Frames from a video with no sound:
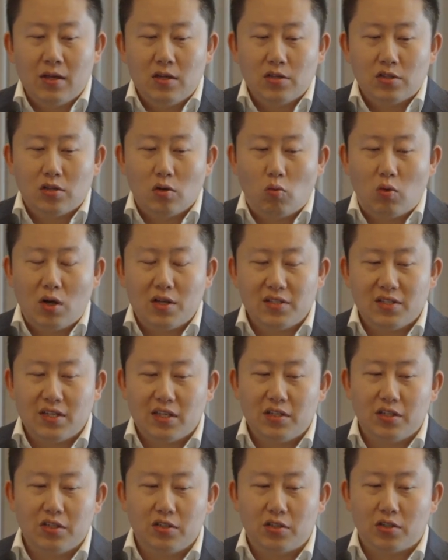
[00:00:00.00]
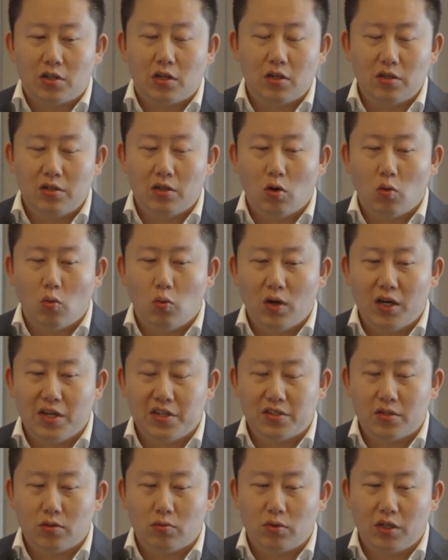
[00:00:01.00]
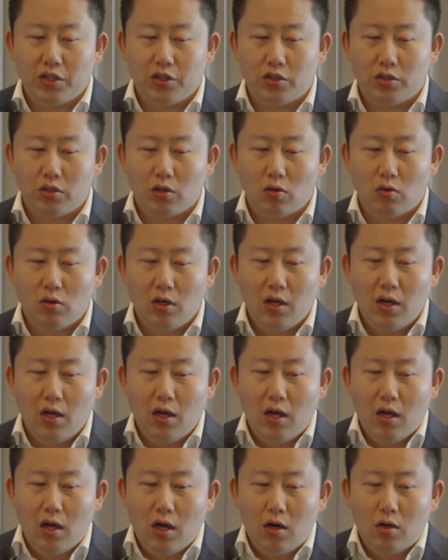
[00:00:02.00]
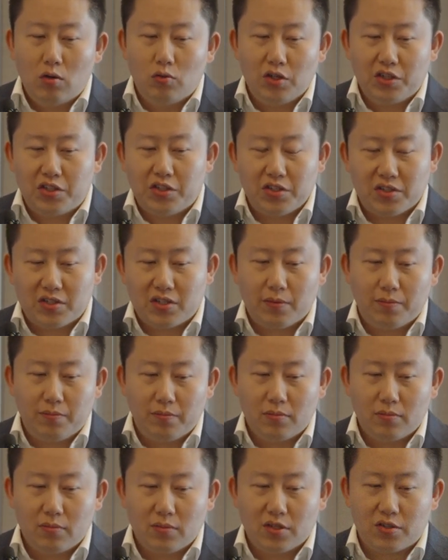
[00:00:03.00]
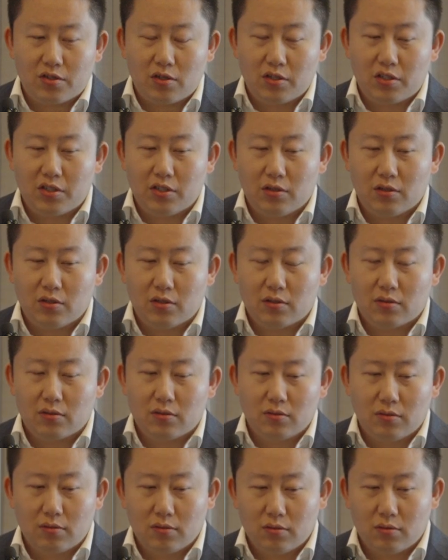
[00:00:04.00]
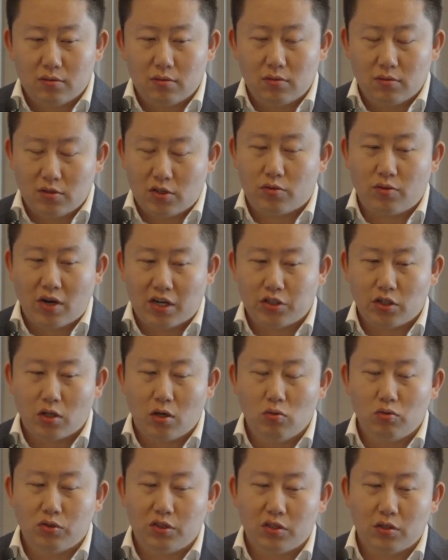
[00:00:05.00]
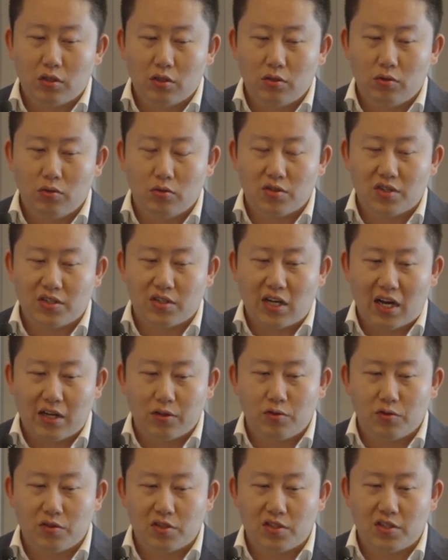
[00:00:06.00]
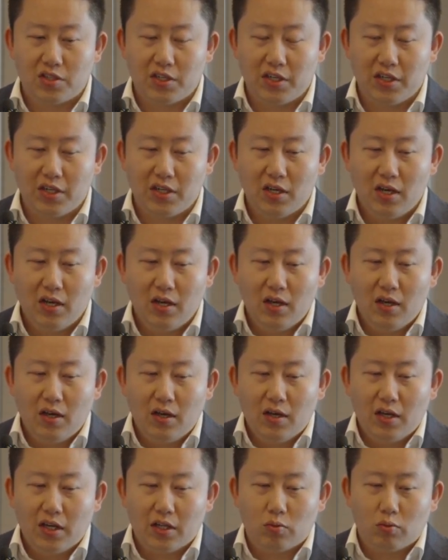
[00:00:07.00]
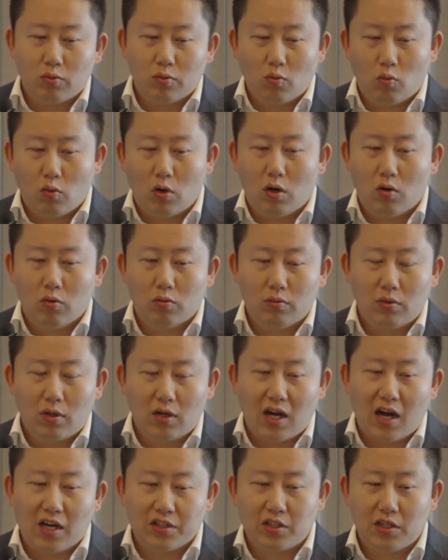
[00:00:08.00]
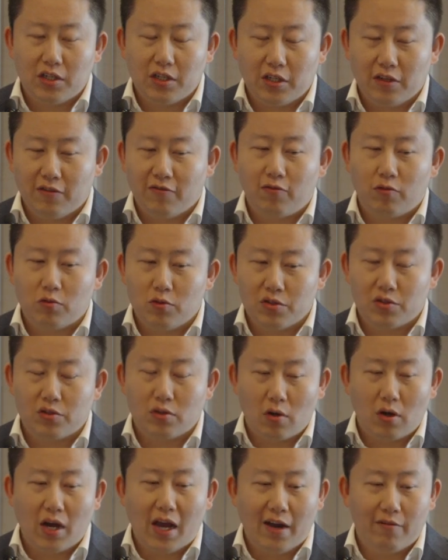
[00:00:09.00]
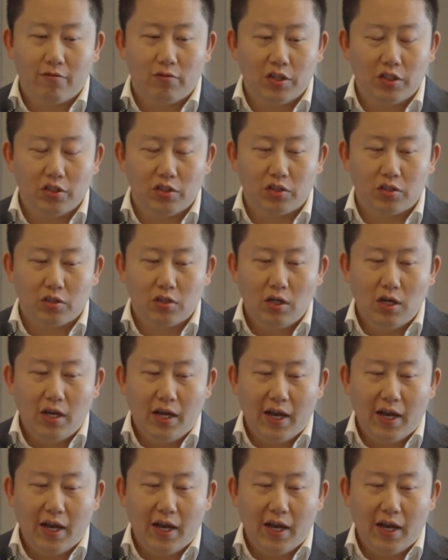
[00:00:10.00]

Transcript: So once that internal waste ratio reaches a certain threshold, you start to see it will largely influence your average.